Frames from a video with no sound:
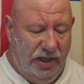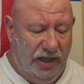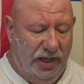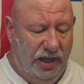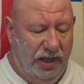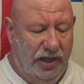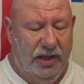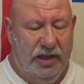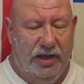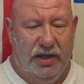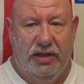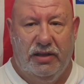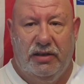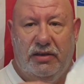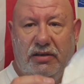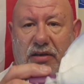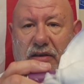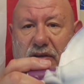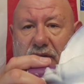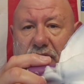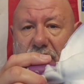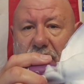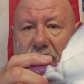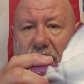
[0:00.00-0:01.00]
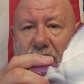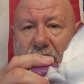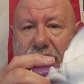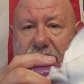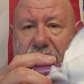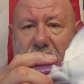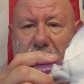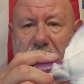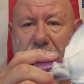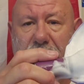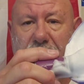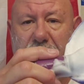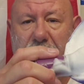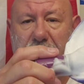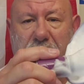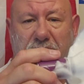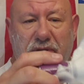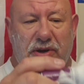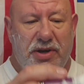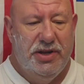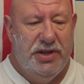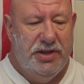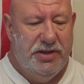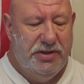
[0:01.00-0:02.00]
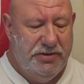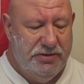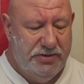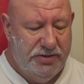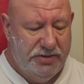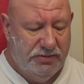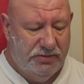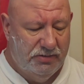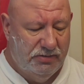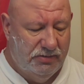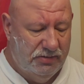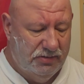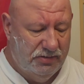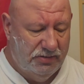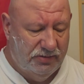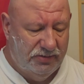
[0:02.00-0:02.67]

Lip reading: and I think we did pretty good.